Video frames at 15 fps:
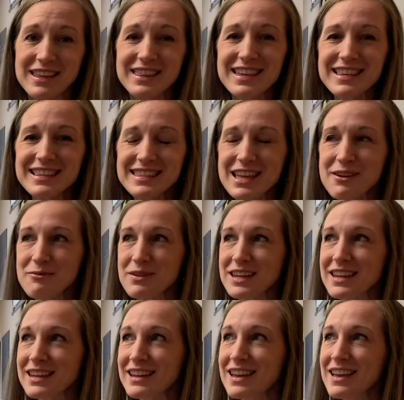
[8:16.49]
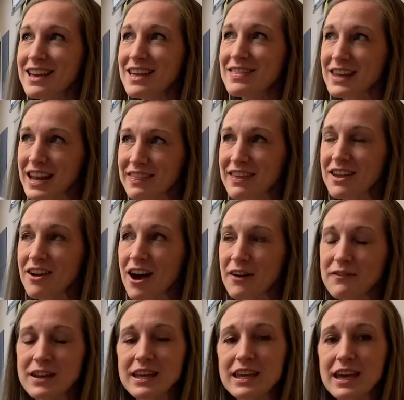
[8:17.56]
Things that I think
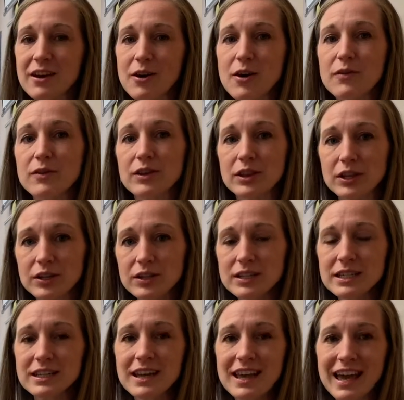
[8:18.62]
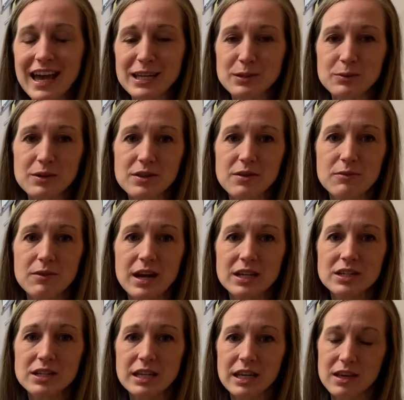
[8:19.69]
often get overlooked as we're in the
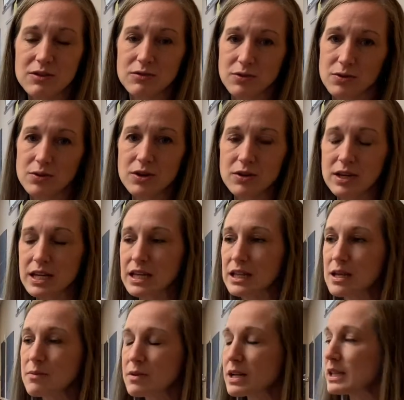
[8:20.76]
rush to get through curriculum.